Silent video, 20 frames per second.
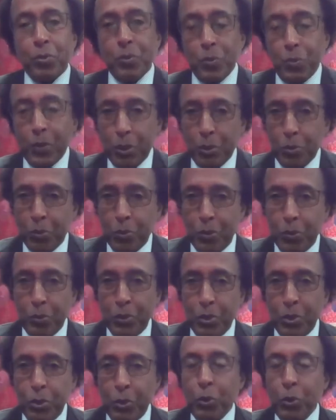what
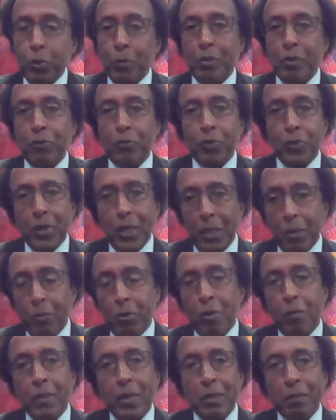we knew before, like
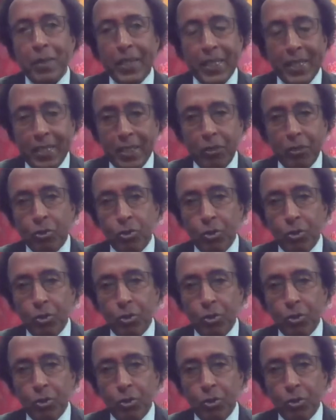mobile money at